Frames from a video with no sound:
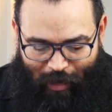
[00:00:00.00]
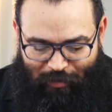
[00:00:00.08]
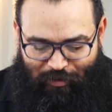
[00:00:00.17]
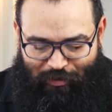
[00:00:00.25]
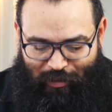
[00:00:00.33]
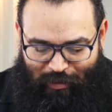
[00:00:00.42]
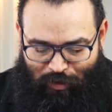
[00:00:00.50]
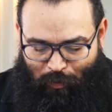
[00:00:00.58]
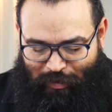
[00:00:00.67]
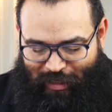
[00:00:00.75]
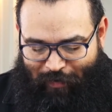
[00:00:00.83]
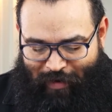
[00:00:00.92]
As Jesus
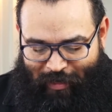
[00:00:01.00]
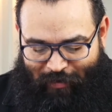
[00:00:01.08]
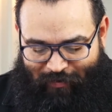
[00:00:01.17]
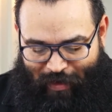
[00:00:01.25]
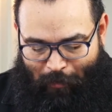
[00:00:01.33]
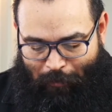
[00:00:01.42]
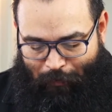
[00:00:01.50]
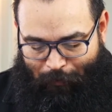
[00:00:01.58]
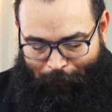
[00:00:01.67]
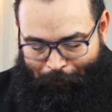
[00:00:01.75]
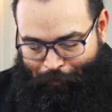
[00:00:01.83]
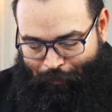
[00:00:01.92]
was leaving the
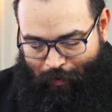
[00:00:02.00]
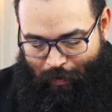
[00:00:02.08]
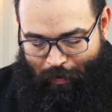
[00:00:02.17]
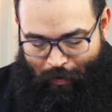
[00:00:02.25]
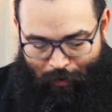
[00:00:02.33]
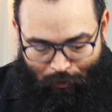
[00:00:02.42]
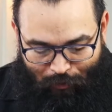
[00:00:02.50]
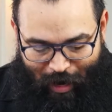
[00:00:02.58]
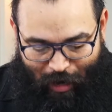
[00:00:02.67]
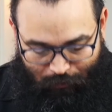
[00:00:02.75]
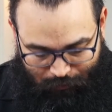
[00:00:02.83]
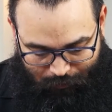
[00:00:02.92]
temple
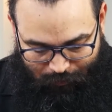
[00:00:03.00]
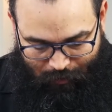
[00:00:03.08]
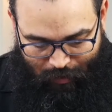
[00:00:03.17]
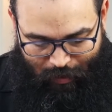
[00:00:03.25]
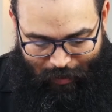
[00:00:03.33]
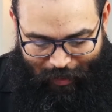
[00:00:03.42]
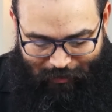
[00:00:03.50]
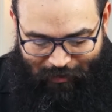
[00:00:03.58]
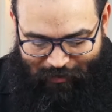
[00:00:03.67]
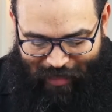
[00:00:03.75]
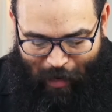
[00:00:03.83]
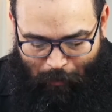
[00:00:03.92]
grounds, His
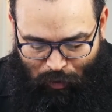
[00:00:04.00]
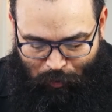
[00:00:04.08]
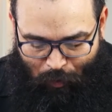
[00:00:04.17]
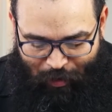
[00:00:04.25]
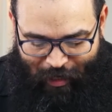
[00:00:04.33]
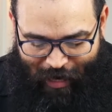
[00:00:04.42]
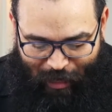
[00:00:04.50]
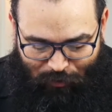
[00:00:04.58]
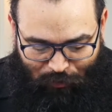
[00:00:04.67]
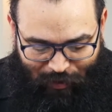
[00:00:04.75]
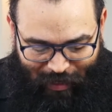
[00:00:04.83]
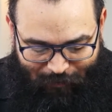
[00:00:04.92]
disciples pointed
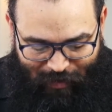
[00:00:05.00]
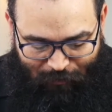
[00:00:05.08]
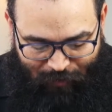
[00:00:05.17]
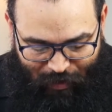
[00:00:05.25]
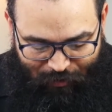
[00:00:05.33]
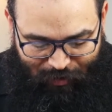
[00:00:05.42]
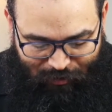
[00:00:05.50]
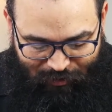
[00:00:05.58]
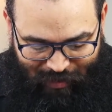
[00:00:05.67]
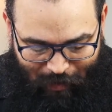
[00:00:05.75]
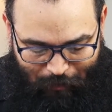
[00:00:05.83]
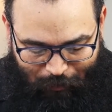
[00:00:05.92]
out to Him the
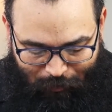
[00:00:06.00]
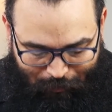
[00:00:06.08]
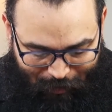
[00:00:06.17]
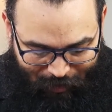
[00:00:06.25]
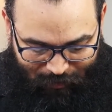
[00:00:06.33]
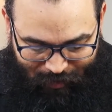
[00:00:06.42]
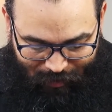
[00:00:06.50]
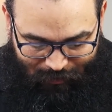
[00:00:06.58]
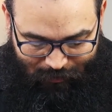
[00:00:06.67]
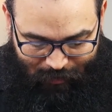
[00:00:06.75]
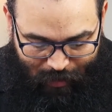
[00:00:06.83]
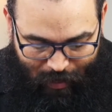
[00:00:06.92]
various temple
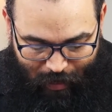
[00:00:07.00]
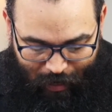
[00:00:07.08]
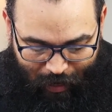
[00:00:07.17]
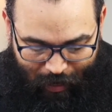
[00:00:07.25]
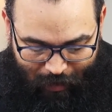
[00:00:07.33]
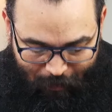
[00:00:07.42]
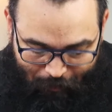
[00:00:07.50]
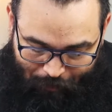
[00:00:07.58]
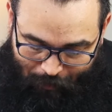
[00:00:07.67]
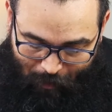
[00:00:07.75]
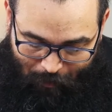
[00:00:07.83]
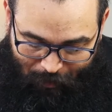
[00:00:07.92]
buildings,
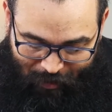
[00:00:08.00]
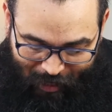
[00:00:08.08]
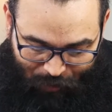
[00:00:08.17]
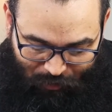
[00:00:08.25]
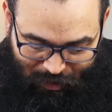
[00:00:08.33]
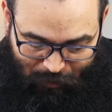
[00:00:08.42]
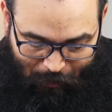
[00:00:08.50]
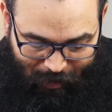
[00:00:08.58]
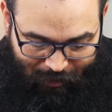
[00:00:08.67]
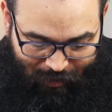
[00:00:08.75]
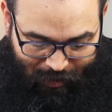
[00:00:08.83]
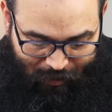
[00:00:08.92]
but He
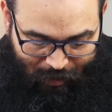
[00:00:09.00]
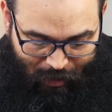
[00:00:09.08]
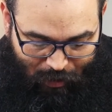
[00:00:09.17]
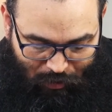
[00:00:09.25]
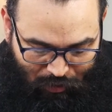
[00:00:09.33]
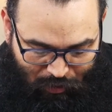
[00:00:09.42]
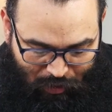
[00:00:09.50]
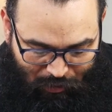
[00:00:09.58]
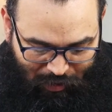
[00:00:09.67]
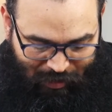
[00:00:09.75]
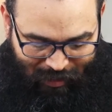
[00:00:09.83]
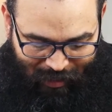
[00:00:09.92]
responded, do
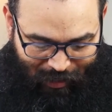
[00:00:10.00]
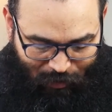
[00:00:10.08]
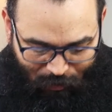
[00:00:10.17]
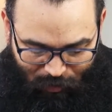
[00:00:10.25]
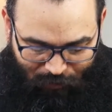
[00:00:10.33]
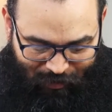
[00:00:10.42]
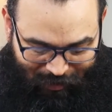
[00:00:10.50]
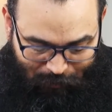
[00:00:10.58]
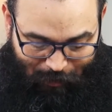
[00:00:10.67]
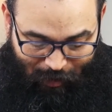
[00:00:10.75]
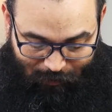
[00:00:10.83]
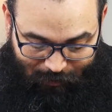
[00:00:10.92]
you see all of
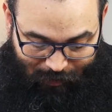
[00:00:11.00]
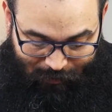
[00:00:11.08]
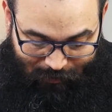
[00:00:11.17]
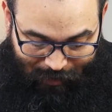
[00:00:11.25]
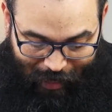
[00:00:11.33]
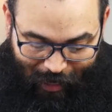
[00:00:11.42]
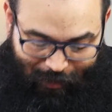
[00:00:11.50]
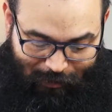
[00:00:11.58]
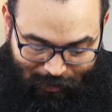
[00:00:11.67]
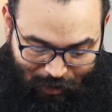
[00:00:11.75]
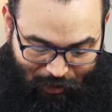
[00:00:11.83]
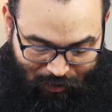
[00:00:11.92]
these buildings?
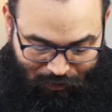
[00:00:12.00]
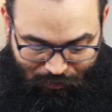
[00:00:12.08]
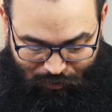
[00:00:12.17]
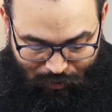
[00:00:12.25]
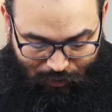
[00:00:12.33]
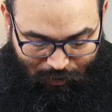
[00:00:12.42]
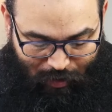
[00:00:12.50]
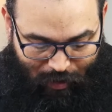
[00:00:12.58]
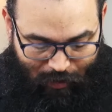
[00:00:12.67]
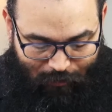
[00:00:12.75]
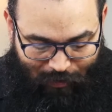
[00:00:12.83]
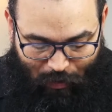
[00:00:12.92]
I tell you the
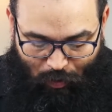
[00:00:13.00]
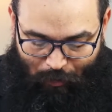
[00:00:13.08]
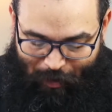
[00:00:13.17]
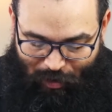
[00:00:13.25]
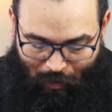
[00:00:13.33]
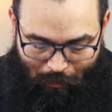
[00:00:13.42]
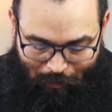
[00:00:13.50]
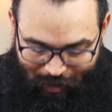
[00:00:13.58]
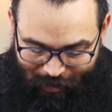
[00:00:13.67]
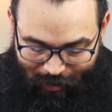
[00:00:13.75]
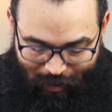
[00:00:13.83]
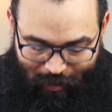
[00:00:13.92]
truth, they will be
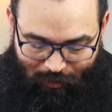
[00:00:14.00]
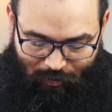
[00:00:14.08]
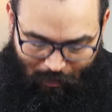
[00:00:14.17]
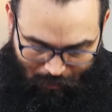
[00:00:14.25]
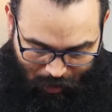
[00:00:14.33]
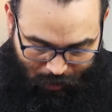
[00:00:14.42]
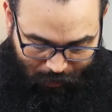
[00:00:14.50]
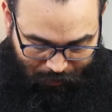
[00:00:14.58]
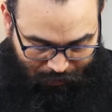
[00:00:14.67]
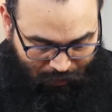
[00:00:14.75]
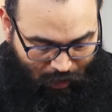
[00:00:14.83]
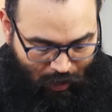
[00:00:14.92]
completely
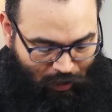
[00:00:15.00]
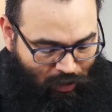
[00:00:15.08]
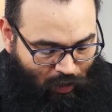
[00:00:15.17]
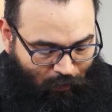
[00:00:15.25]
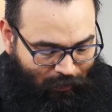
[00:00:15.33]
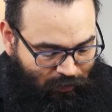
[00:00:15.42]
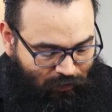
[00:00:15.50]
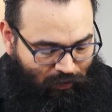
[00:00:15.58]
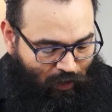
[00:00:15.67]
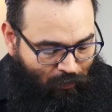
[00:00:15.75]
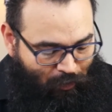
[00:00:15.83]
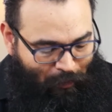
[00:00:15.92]
demolished. No one
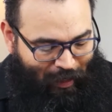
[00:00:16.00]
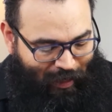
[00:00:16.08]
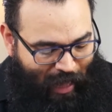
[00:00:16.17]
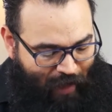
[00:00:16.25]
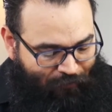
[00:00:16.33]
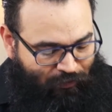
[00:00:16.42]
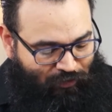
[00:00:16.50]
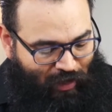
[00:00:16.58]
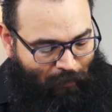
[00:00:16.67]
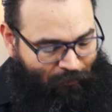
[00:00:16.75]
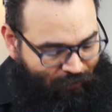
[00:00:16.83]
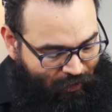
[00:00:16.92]
stone will be left on
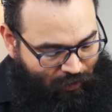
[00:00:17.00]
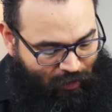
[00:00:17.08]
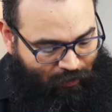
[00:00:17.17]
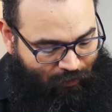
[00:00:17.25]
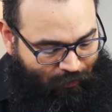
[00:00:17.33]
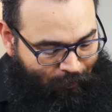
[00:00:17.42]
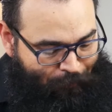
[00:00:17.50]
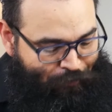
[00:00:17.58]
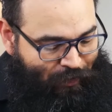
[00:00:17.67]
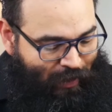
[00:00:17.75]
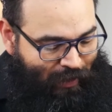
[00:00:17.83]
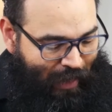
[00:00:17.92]
top of another.
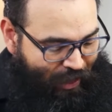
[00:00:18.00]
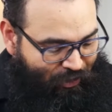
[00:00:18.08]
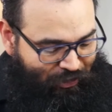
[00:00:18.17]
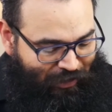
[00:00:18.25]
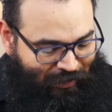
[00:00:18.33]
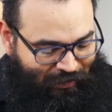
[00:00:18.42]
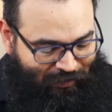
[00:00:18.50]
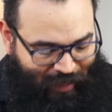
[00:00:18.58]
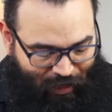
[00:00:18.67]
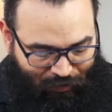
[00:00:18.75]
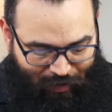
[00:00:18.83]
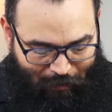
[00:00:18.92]
Later, Jesus
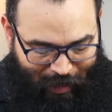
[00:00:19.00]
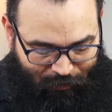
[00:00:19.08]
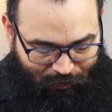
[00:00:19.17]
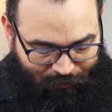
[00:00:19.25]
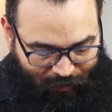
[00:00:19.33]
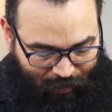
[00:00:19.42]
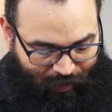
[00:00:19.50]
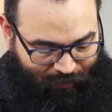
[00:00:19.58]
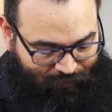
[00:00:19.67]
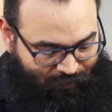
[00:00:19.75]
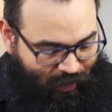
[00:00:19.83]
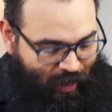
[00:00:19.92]
sat on the Mount of
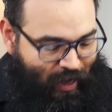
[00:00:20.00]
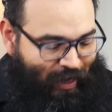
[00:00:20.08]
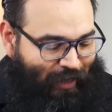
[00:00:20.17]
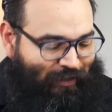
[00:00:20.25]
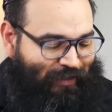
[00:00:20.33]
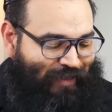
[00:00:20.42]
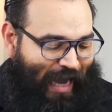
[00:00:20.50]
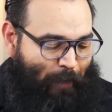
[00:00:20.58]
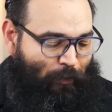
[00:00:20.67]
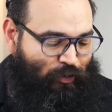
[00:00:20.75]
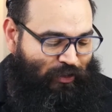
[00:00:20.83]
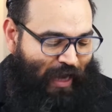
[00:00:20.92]
Olives. His
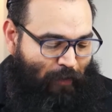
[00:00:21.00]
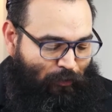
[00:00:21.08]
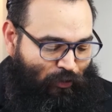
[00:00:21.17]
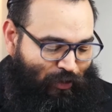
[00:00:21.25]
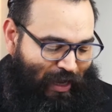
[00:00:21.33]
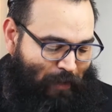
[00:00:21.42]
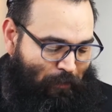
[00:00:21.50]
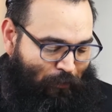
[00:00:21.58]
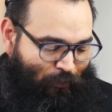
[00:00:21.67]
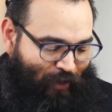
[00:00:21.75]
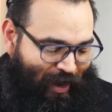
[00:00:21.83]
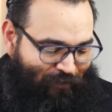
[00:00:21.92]
disciples came to
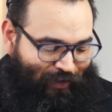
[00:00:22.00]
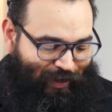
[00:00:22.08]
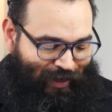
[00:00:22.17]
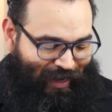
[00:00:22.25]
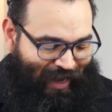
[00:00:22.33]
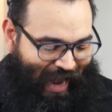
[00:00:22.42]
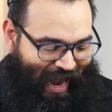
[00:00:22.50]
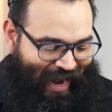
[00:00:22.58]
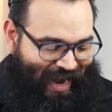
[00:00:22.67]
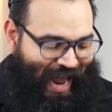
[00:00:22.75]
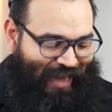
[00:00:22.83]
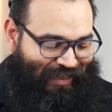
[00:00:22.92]
Him privately
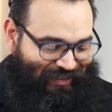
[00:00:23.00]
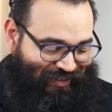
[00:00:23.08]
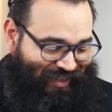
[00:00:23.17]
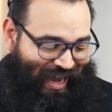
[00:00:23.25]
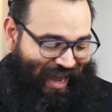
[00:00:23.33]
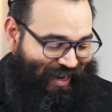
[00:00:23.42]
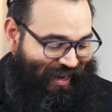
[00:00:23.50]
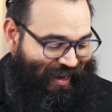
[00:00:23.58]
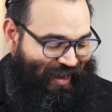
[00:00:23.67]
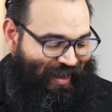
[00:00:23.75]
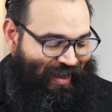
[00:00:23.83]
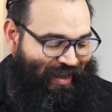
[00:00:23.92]
and said,